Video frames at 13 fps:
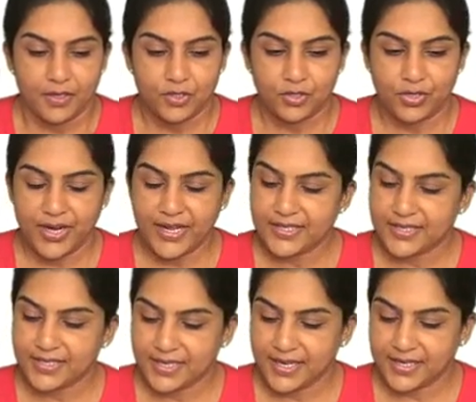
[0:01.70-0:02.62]
So let's
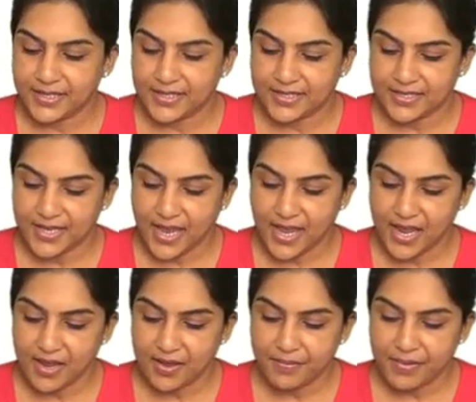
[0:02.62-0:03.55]
take the
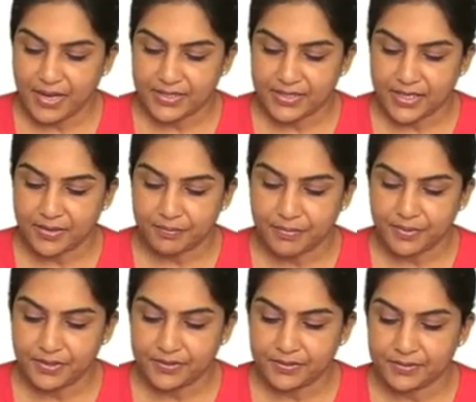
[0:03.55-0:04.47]
same example
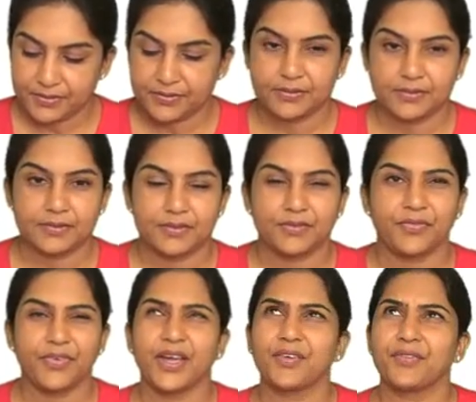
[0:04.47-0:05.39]

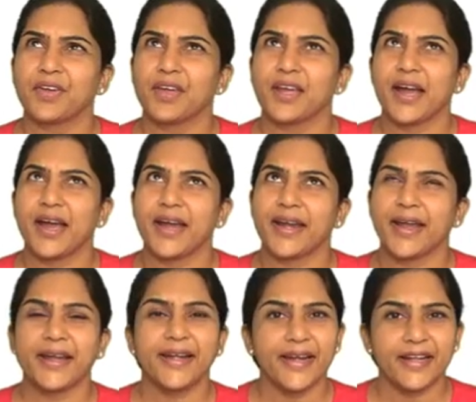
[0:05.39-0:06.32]
where we had
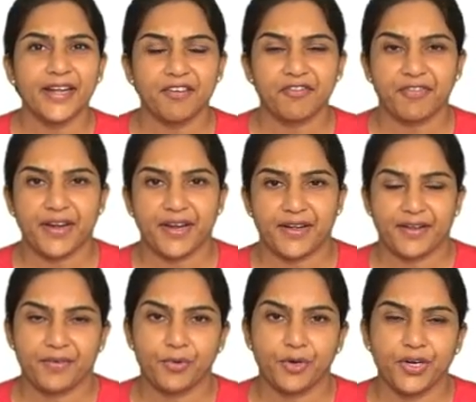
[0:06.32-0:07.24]
identified.
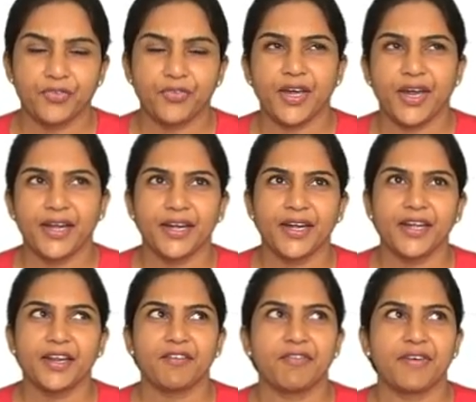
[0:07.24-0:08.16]
What did we
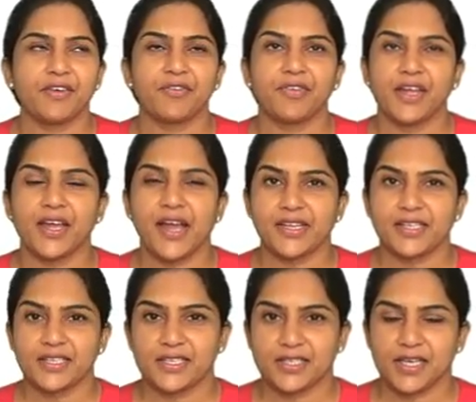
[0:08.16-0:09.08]
identify? We
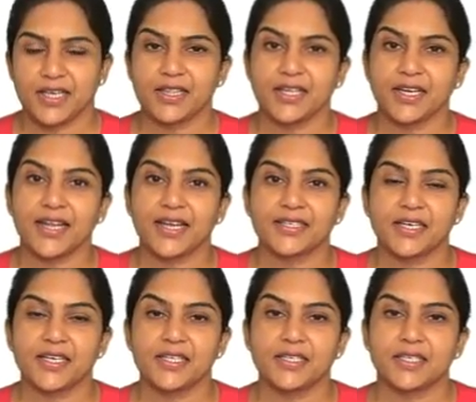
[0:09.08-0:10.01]
had seen that
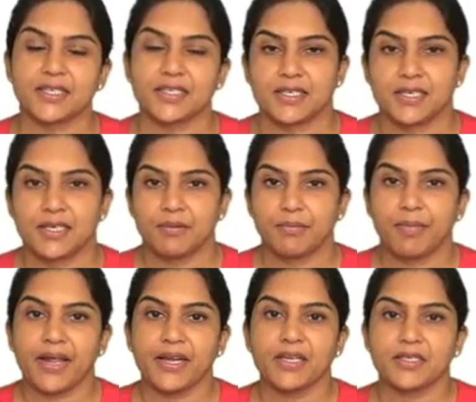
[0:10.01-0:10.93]
assets
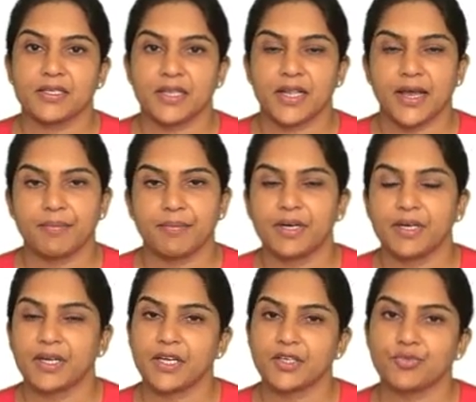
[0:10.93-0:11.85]
minus
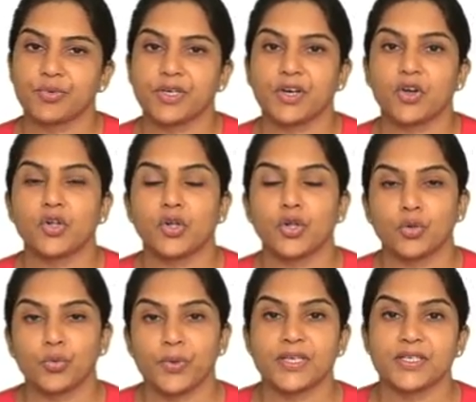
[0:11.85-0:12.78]
liabilities were
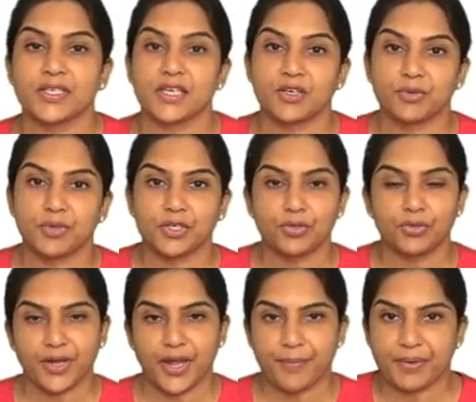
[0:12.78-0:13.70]
always equal to
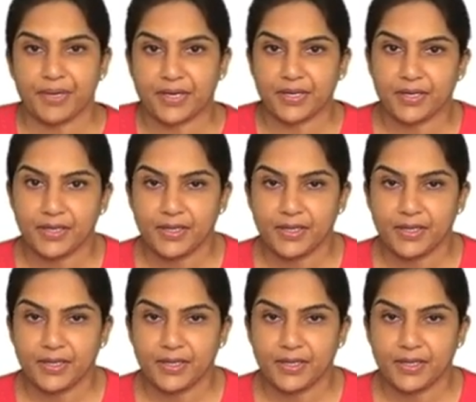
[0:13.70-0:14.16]
capital.